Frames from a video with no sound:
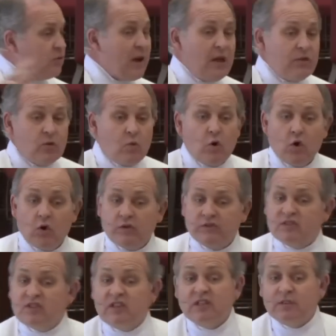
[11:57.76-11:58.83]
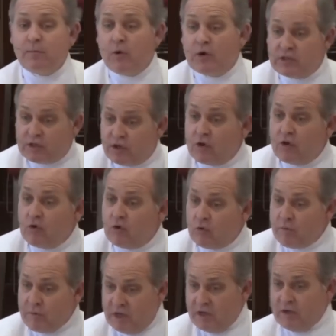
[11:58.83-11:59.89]
around the world,
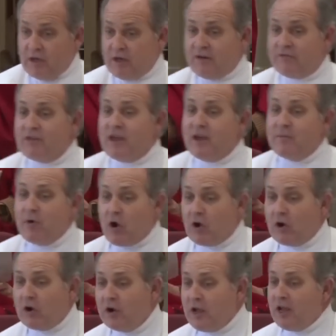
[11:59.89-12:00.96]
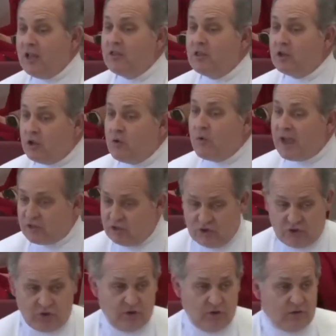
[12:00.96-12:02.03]
6.2 million of them are in the U.S.
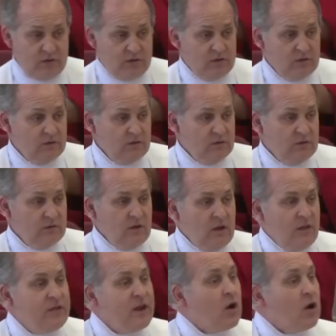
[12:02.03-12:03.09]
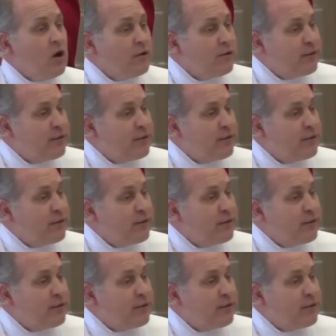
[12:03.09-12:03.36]
church. There are